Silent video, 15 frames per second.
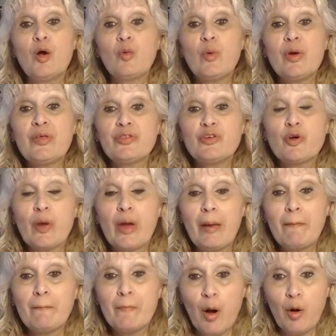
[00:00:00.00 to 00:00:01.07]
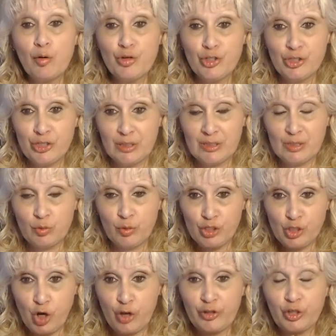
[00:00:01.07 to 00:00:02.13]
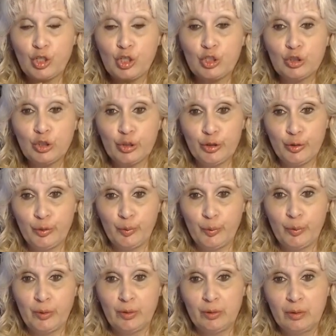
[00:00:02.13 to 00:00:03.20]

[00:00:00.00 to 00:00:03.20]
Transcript: with your emotions, which are the glue